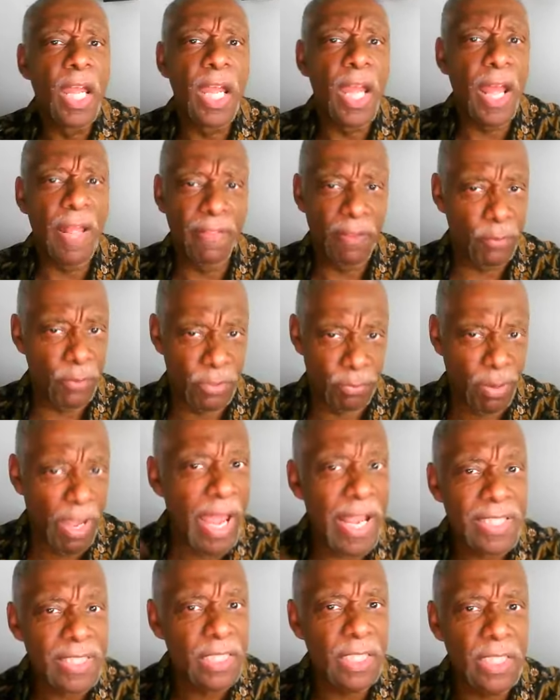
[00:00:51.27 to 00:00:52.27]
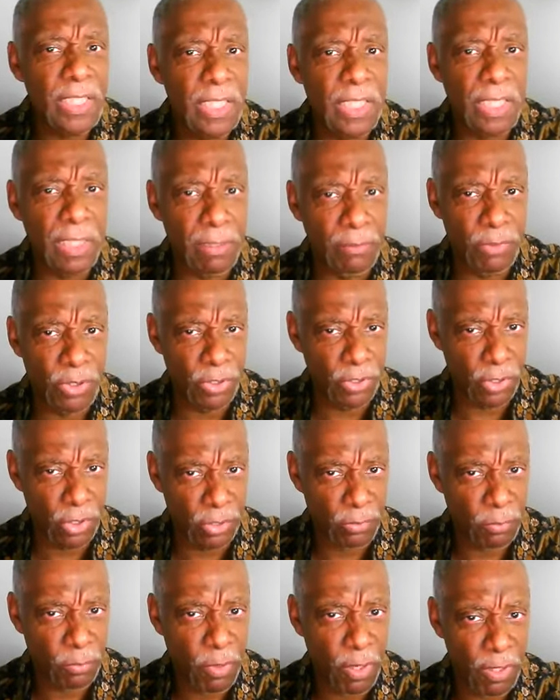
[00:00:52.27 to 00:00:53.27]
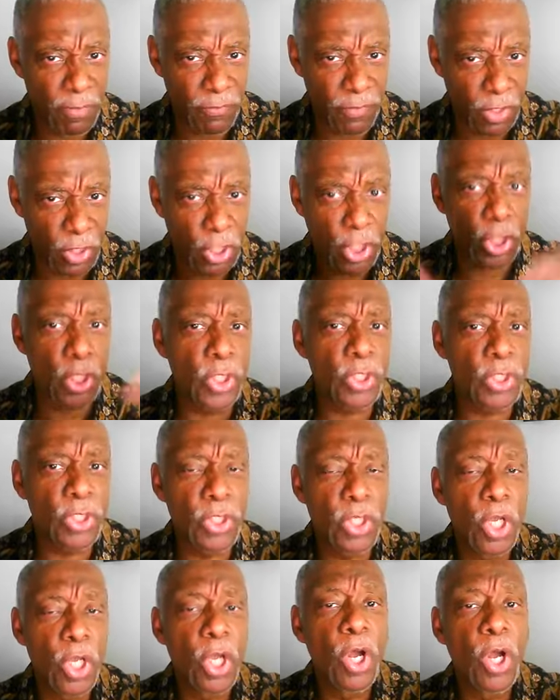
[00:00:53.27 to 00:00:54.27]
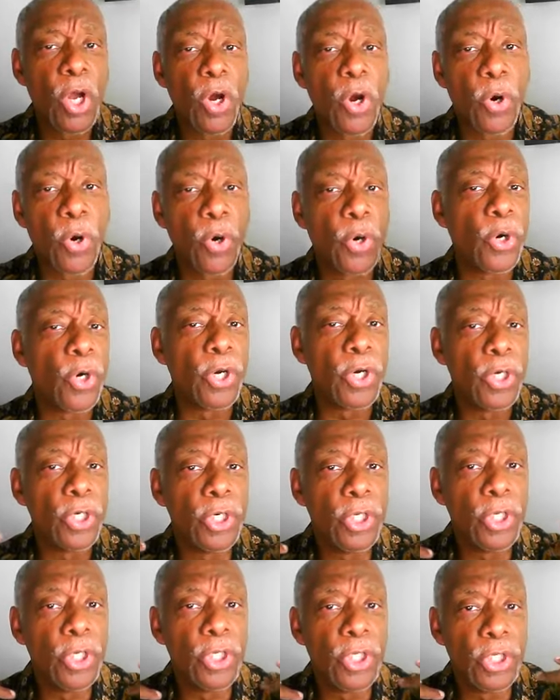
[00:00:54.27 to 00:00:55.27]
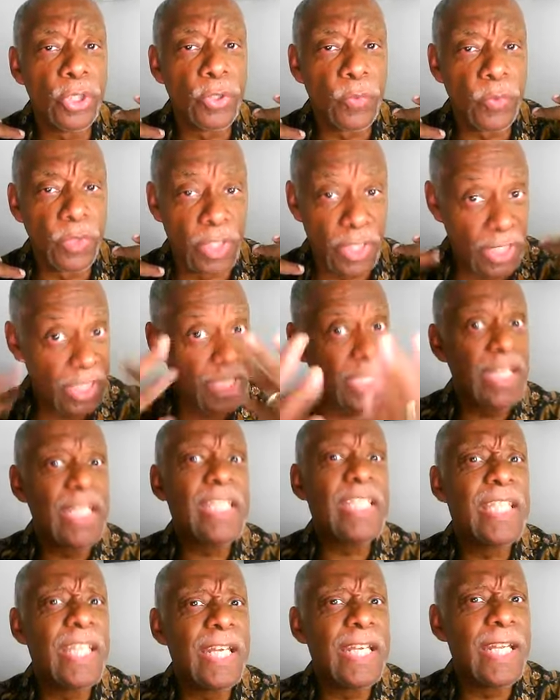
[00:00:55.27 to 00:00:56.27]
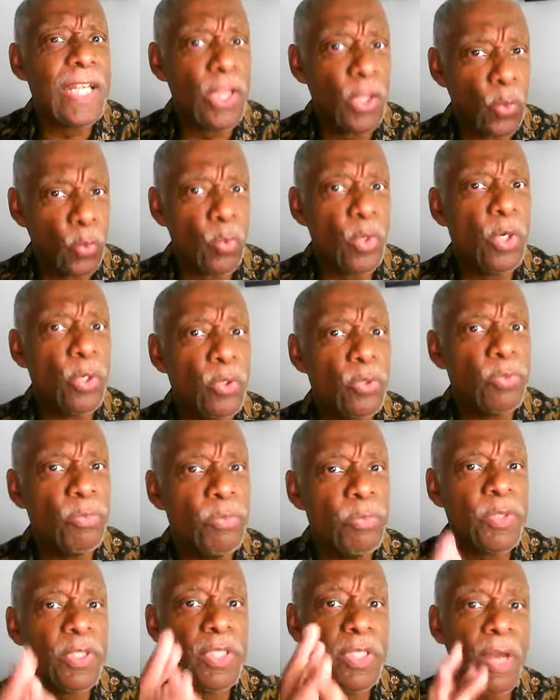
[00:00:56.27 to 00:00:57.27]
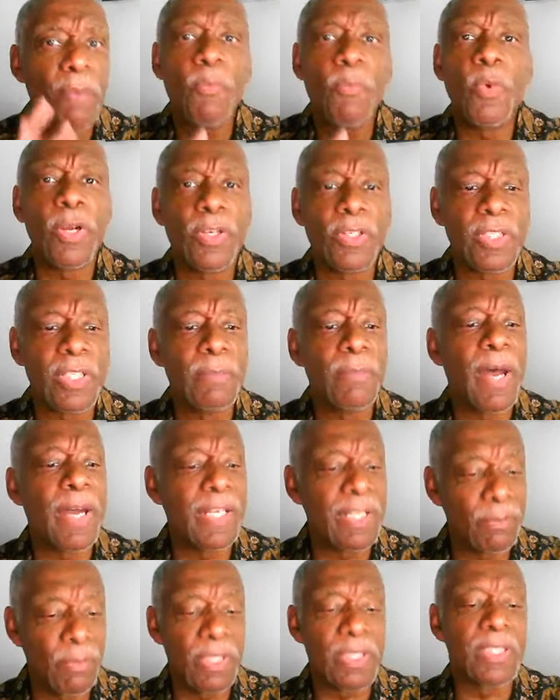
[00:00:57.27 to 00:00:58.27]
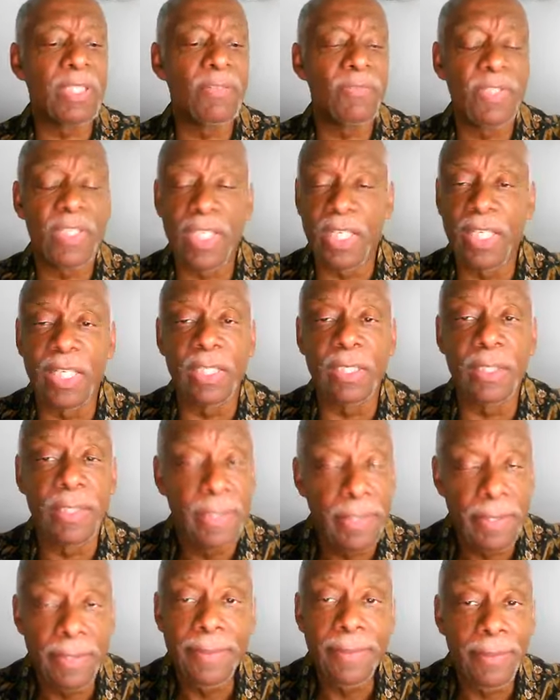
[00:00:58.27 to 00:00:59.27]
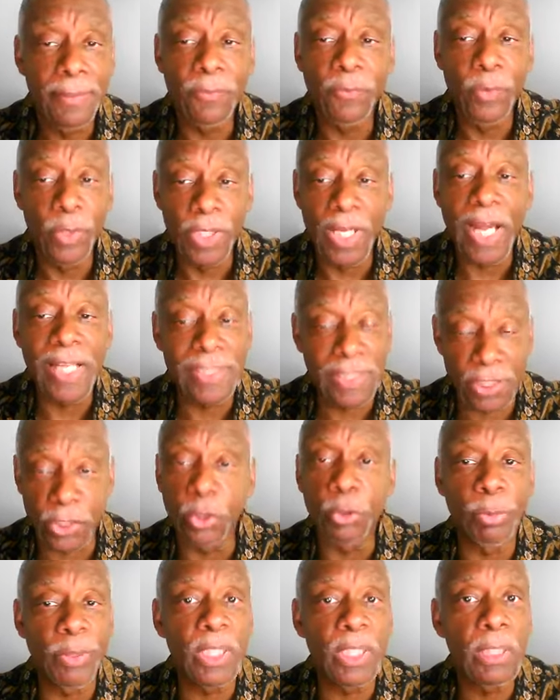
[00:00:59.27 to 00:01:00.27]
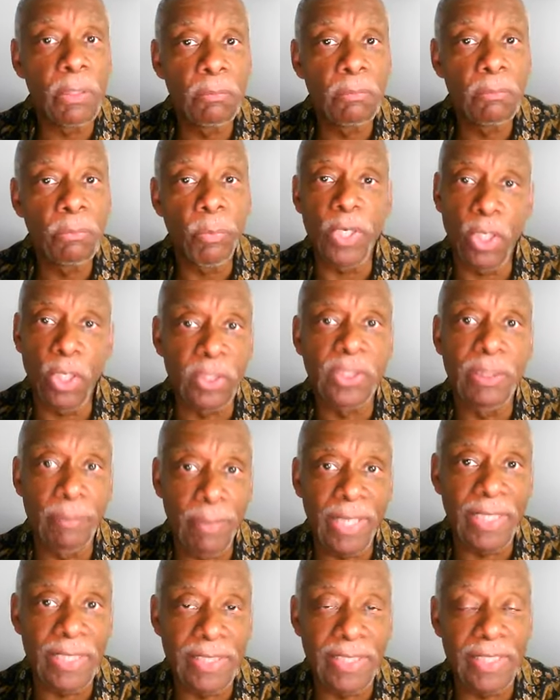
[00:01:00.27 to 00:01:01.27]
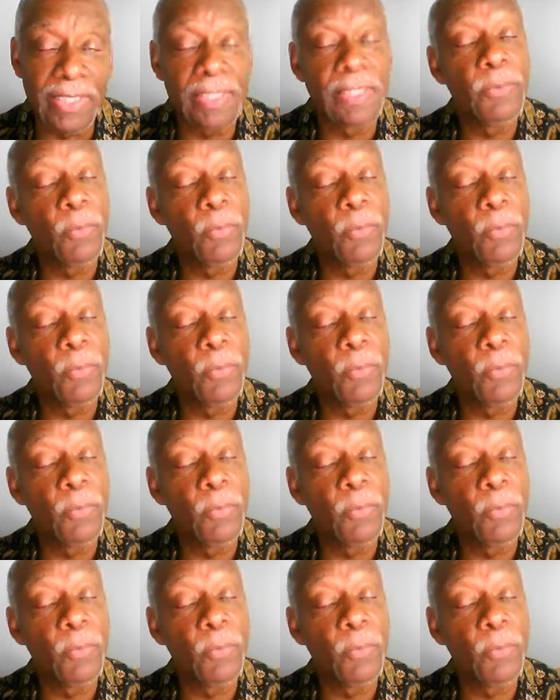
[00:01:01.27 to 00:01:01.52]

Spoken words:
And it was passed on to him as the part of the curse? Or did he sin in the womb? Somewhere somebody must have sinned. We're not stupid. We know somebody sinned.